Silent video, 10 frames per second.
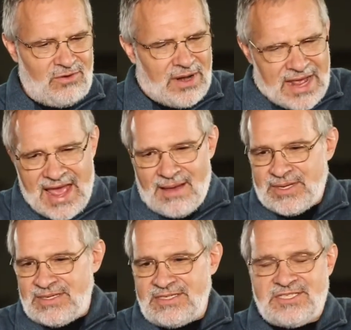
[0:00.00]
What
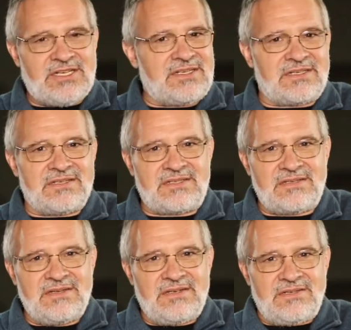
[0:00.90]
happened to
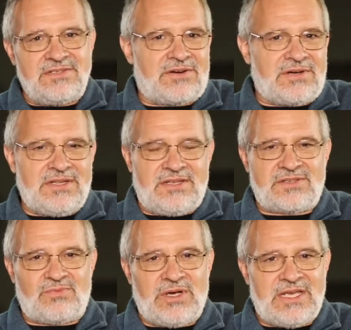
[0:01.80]
Jesus during
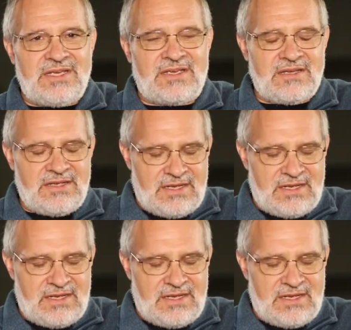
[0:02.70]
this week?